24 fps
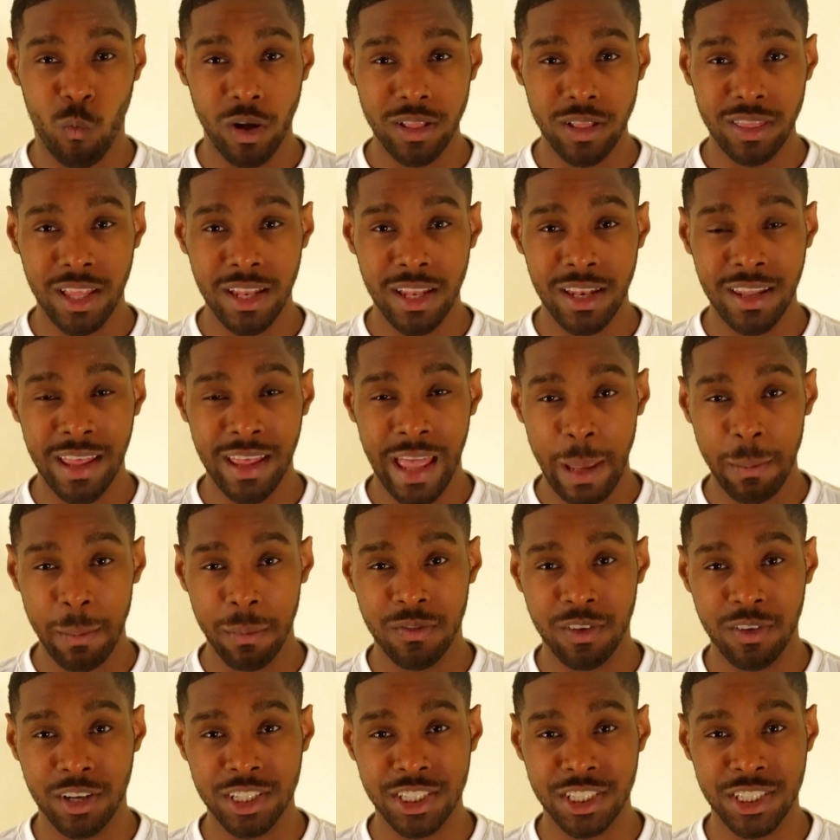what the name
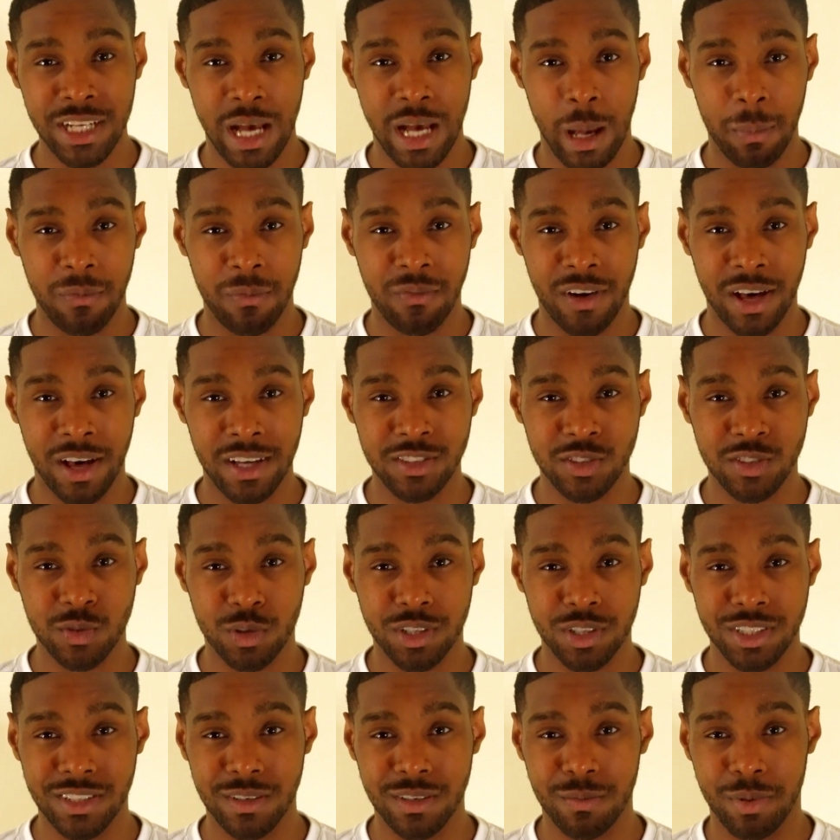of your Shopify
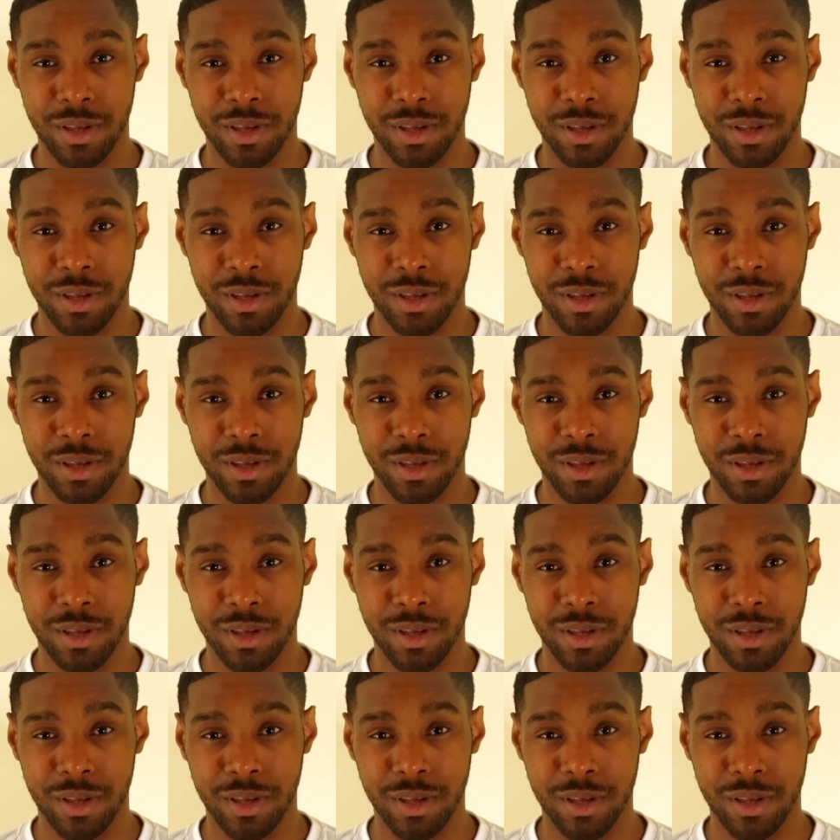store should